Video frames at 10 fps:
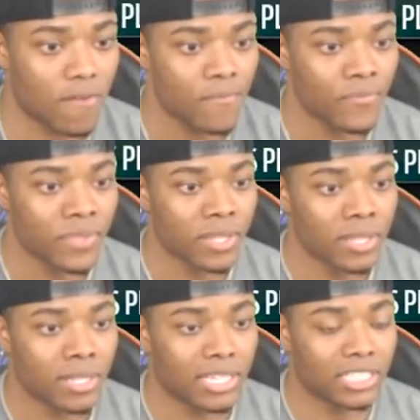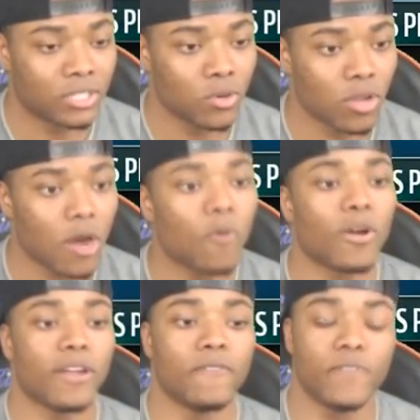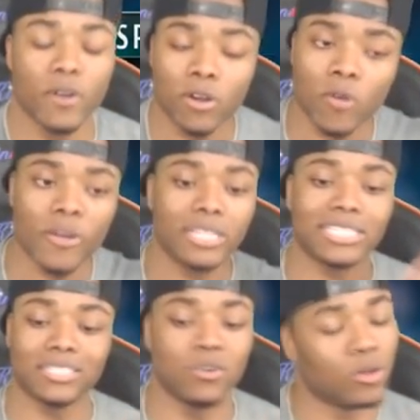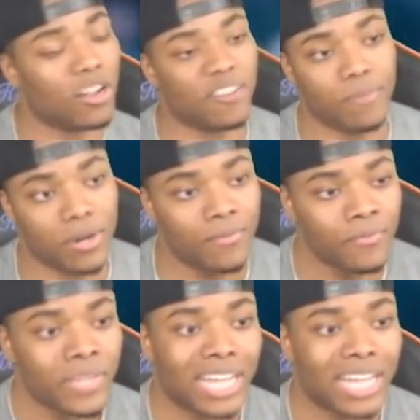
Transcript: off. Let's just cool off. We're in field goal range. Let's cool off, bro.